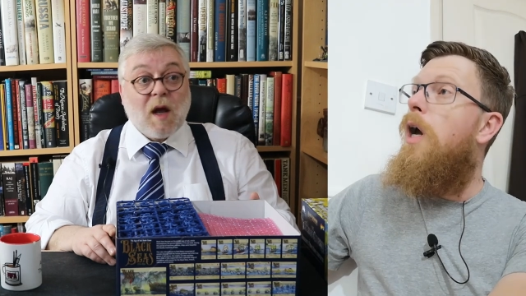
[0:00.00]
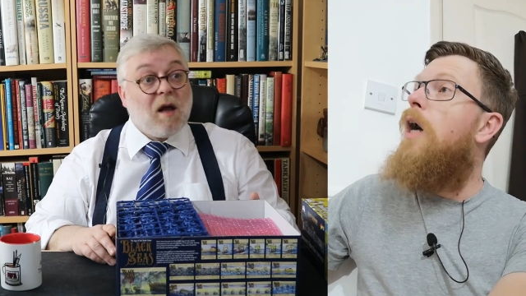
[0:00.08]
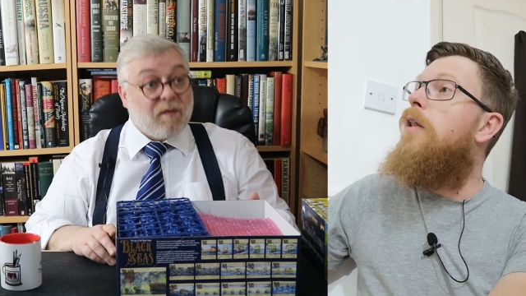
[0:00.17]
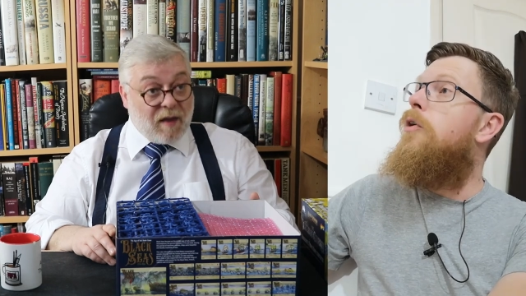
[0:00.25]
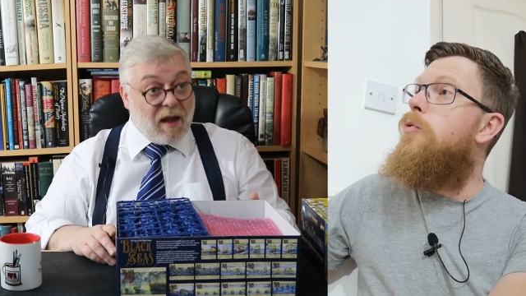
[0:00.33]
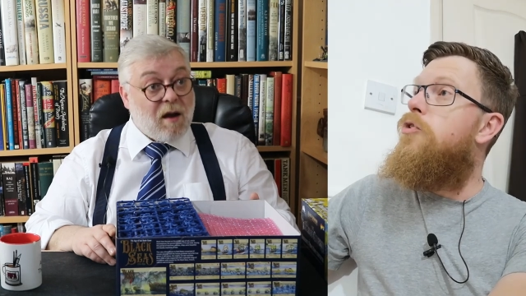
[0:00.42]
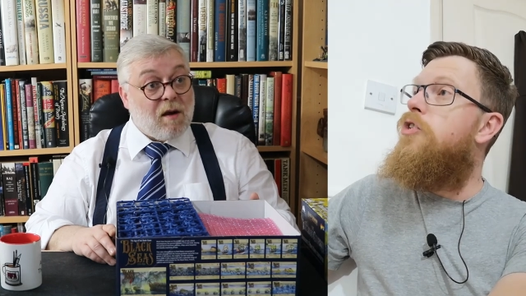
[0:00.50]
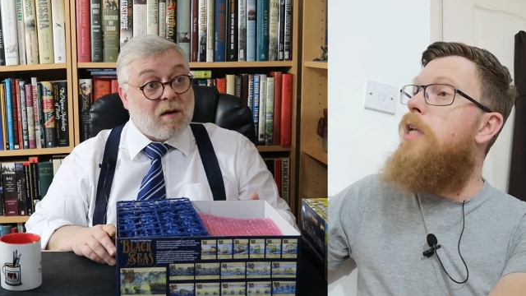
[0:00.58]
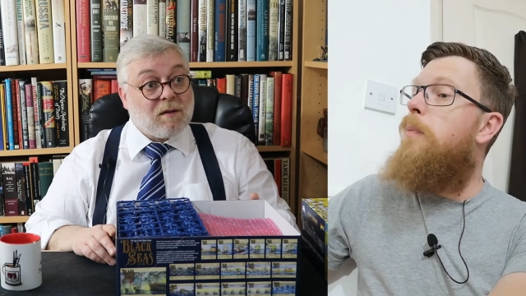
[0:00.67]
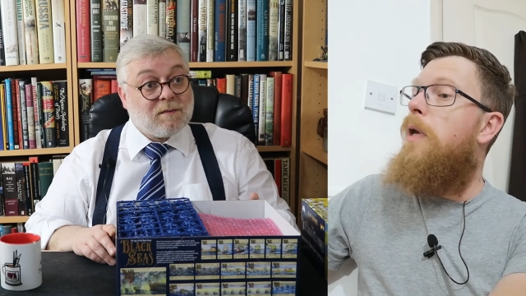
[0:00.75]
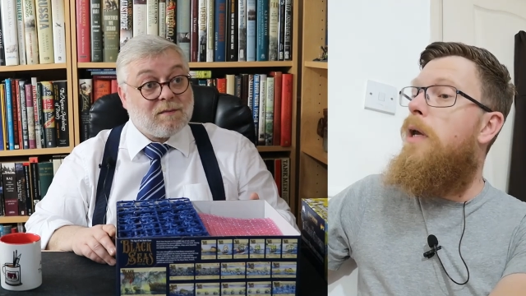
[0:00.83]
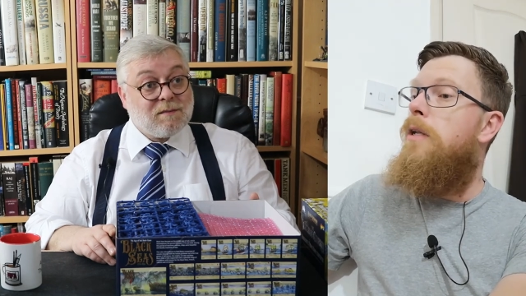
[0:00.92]
Speaker 1: And they, they all are.
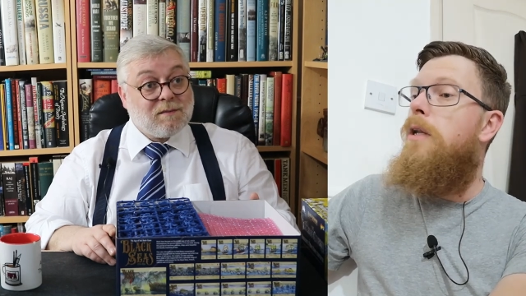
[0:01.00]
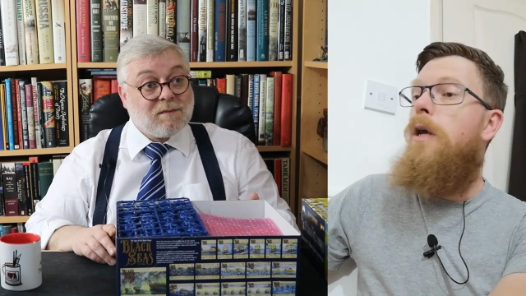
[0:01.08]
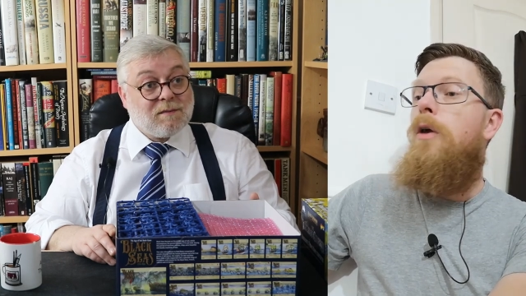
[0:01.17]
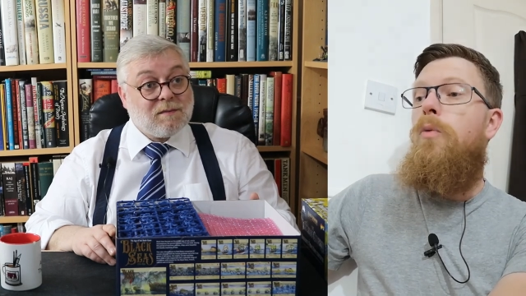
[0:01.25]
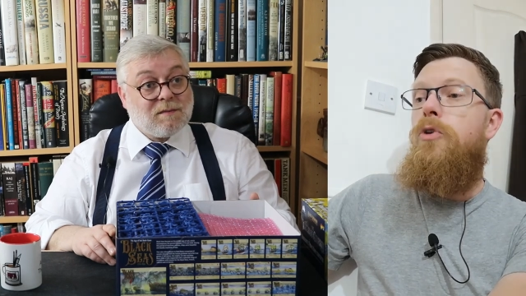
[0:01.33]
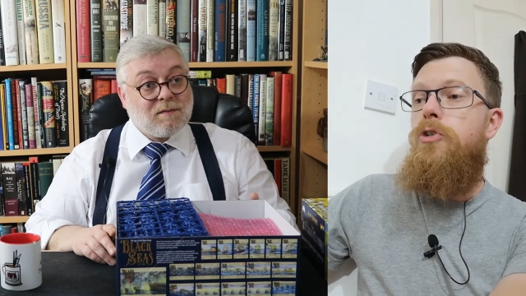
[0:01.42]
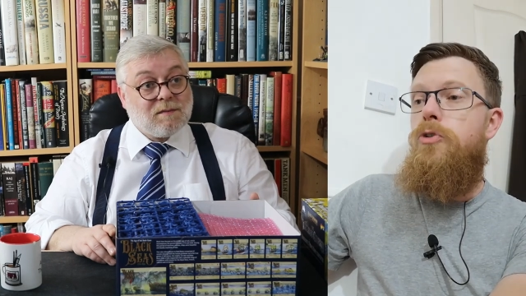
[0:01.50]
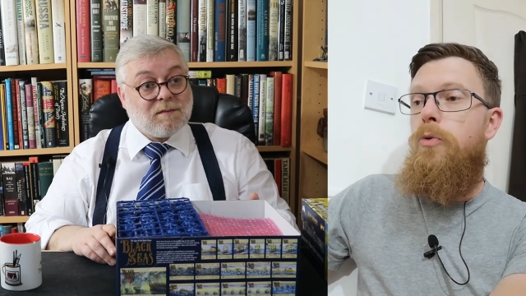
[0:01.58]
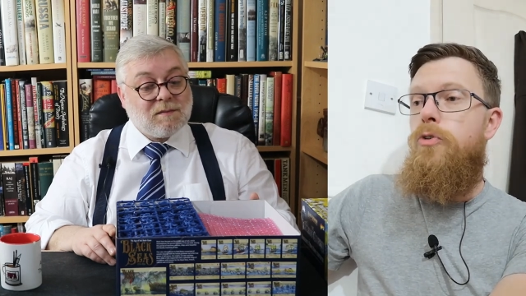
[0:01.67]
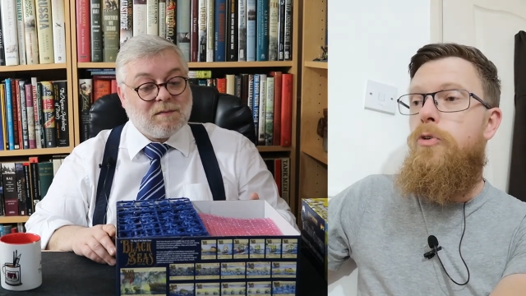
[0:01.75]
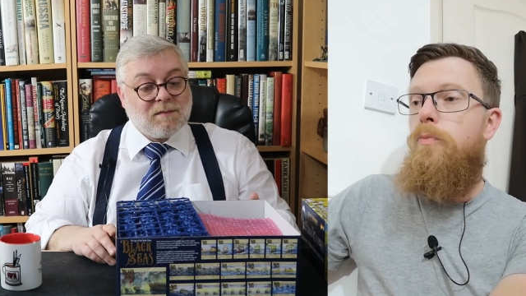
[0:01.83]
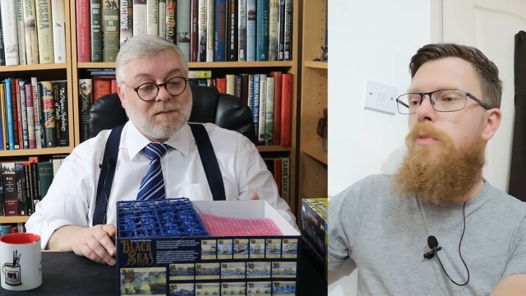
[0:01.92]
snip in, which is
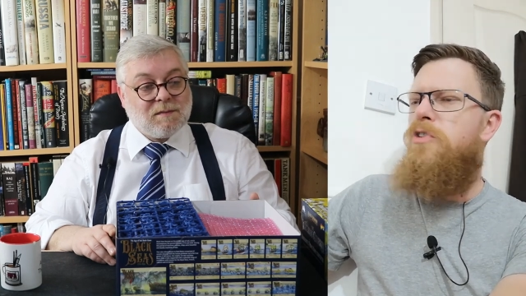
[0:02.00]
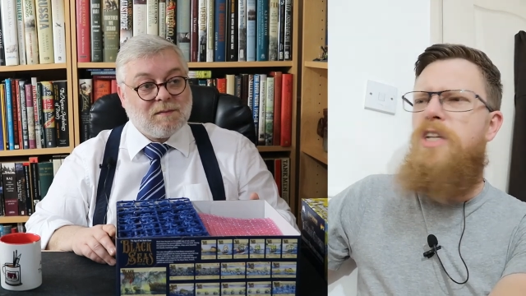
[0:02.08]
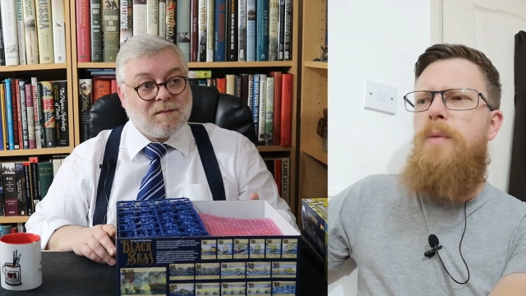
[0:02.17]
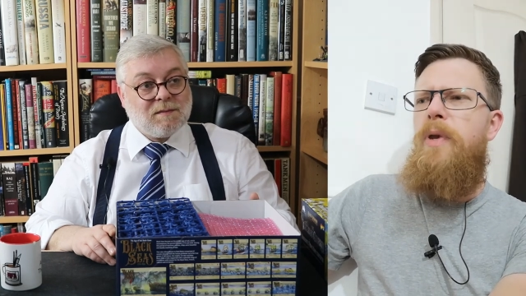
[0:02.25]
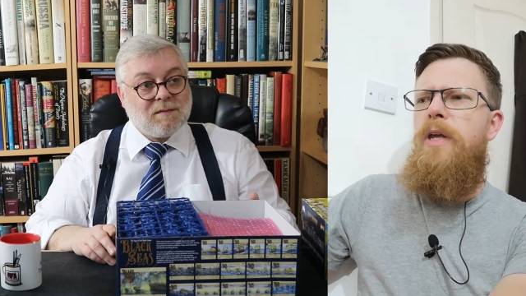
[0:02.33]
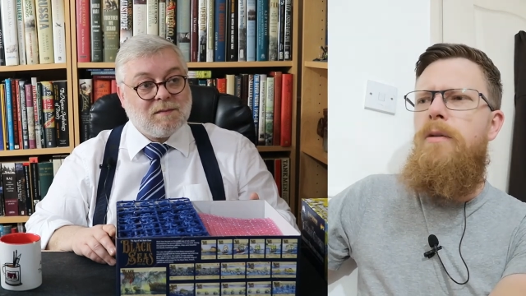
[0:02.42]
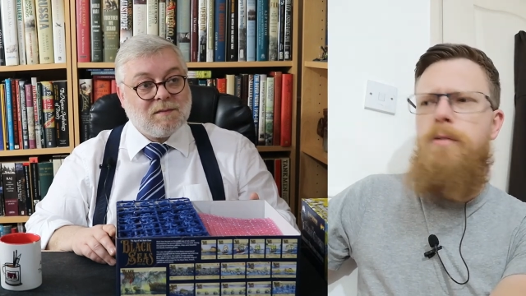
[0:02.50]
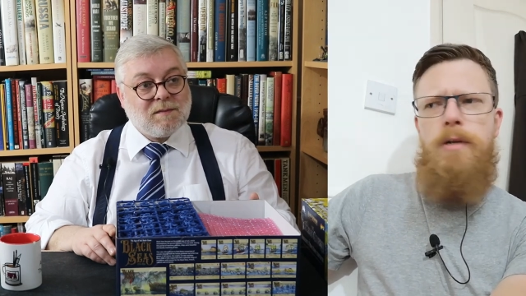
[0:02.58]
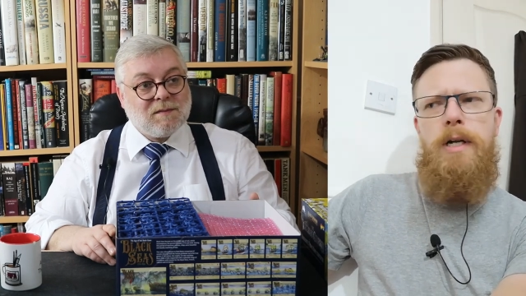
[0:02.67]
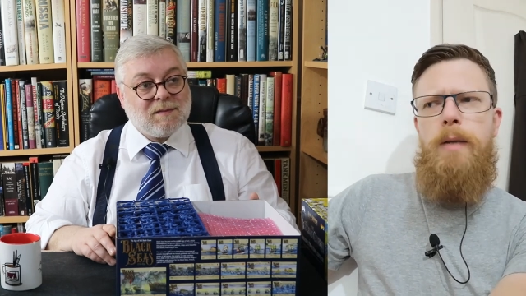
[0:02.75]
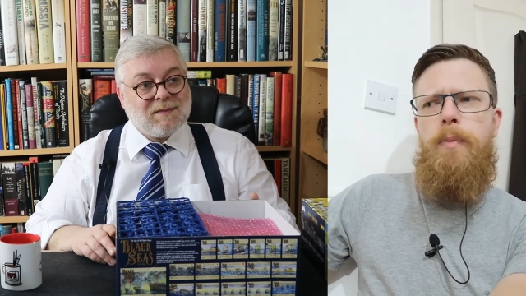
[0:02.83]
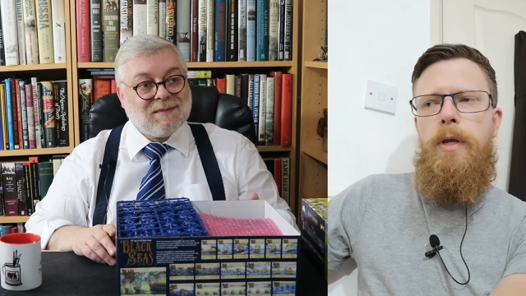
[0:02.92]
awesome. Snip in,
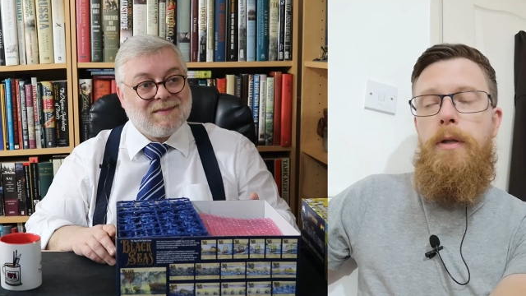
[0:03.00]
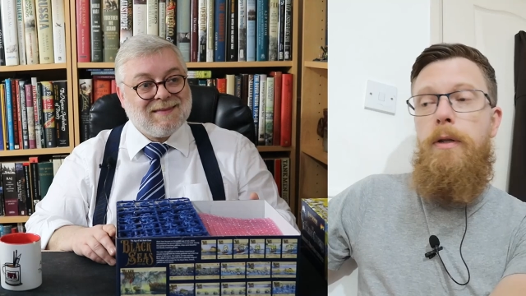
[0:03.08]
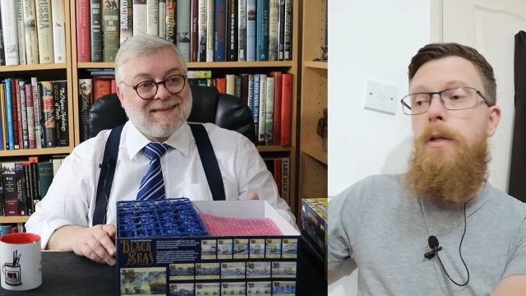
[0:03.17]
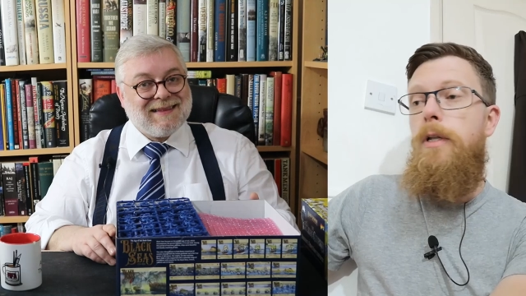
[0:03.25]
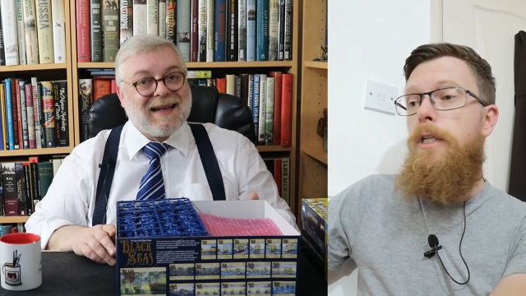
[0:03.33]
clip in.